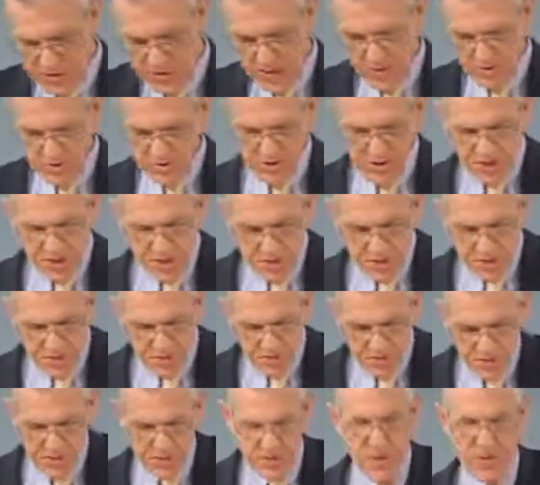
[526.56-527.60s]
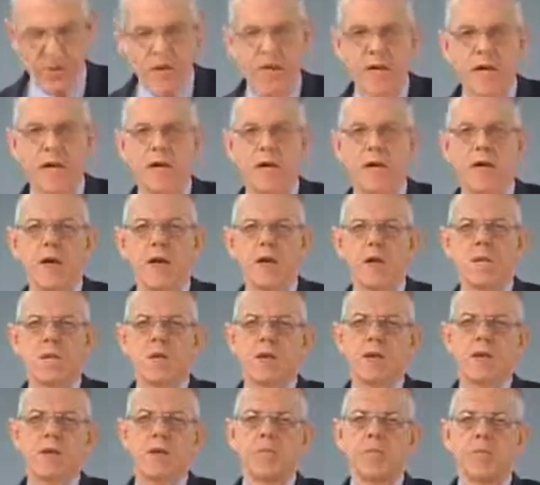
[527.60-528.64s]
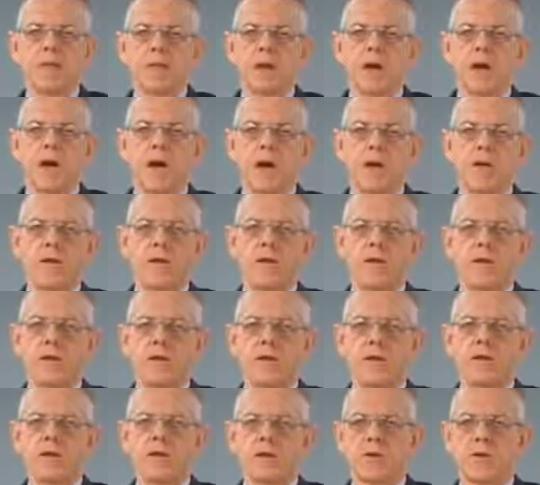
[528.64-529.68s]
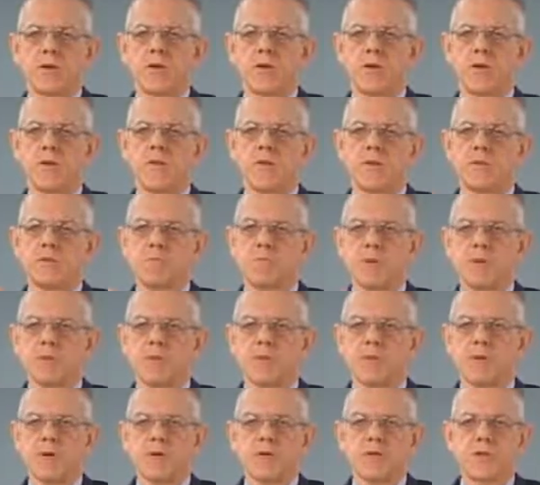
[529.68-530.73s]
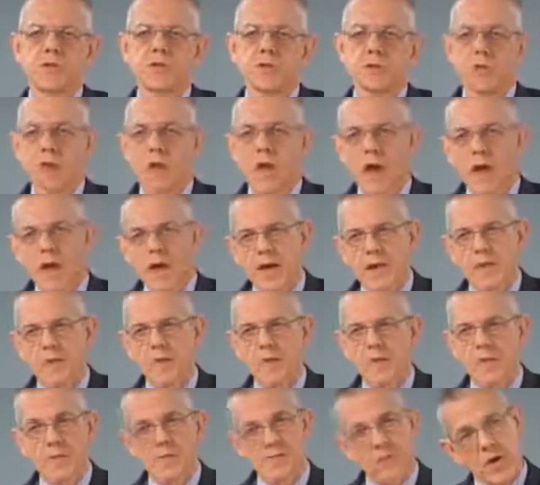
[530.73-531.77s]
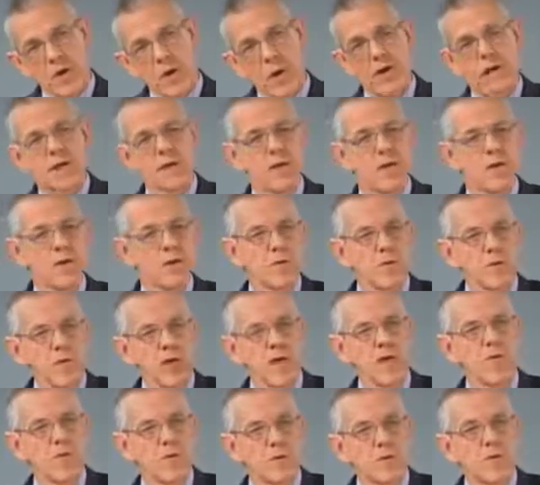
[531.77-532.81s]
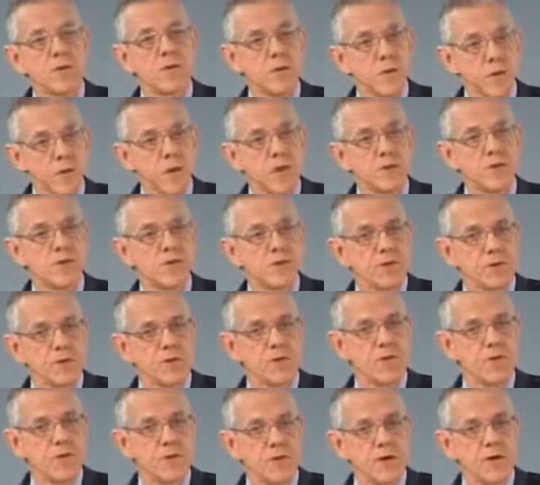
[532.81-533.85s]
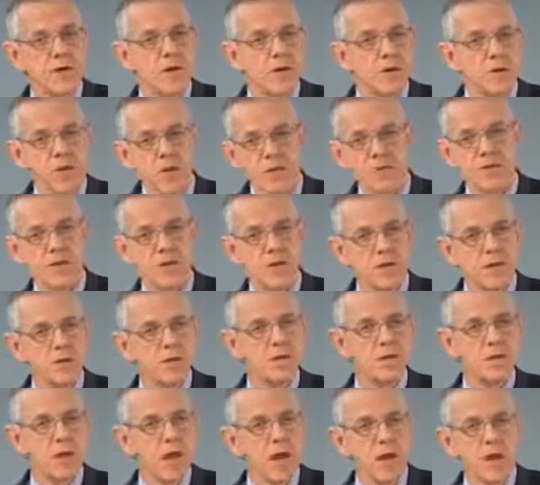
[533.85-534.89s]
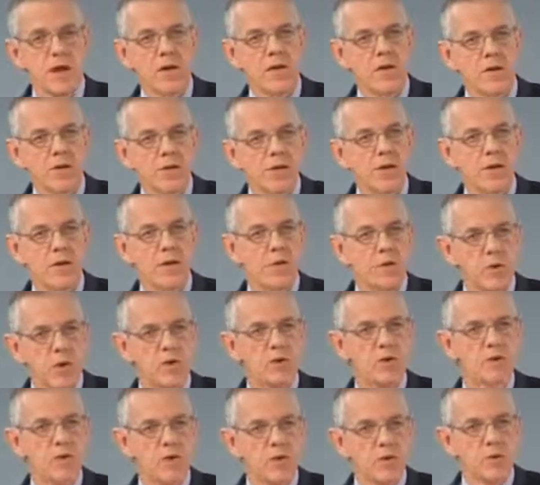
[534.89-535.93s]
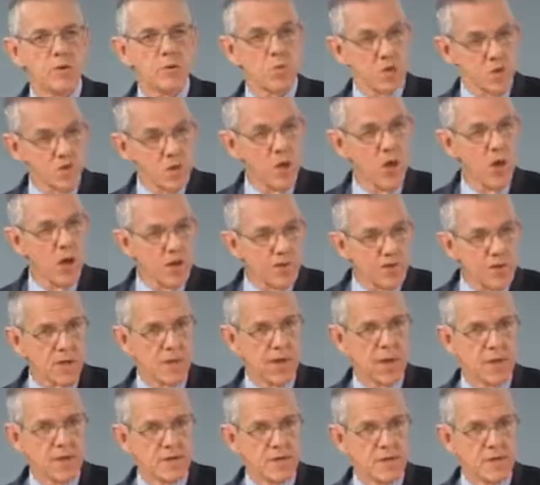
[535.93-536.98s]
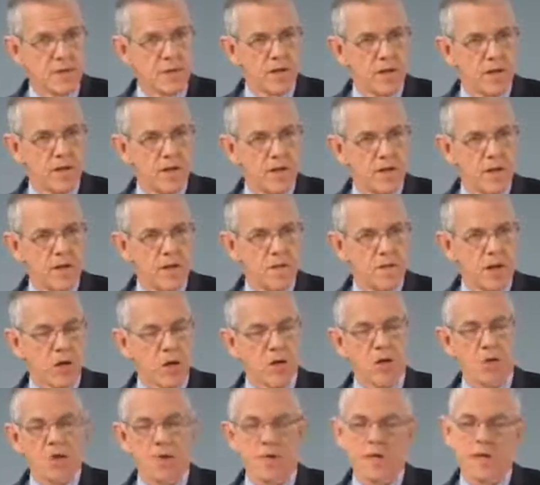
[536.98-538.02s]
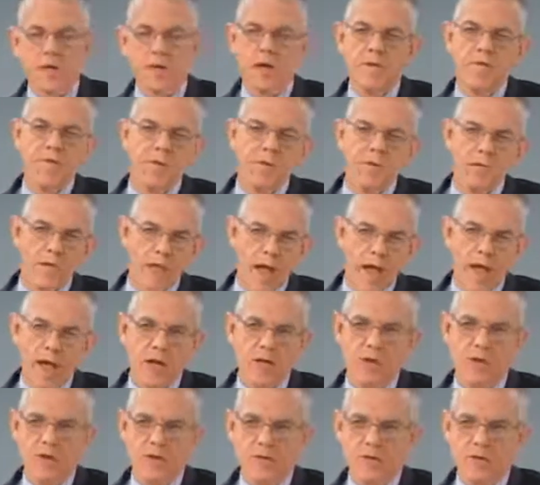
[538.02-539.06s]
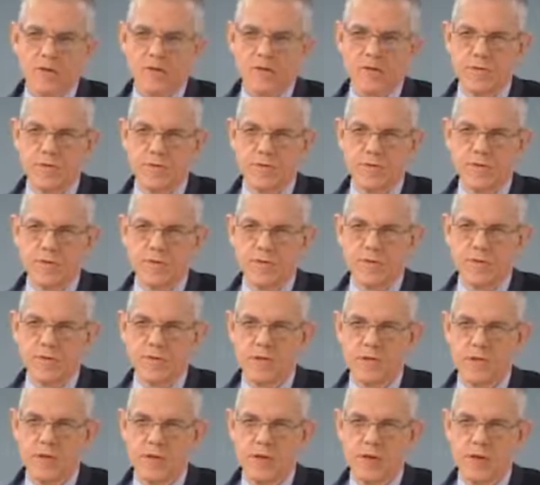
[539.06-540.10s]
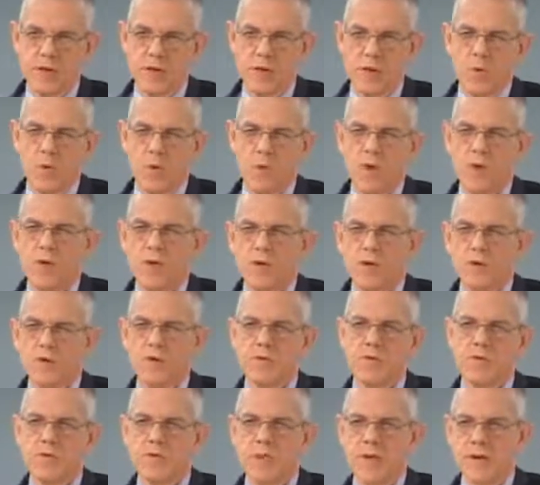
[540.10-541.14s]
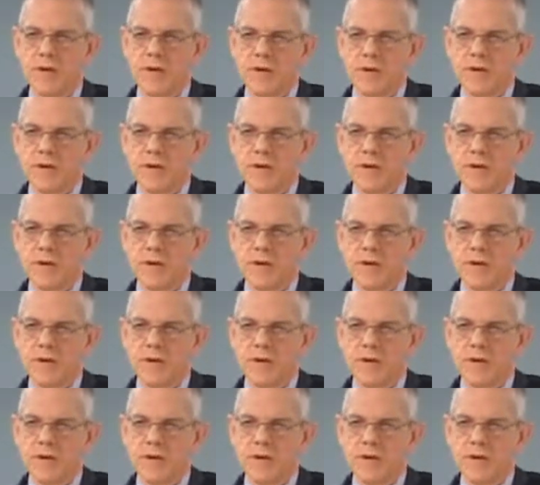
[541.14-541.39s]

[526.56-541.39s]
was challenged recently. But but the idea is that all of these presentations are nice, but frankly, they're irrelevant to the question. Question isn't that at all. Question is what's causing it. Because if it's natural, what can you do about it?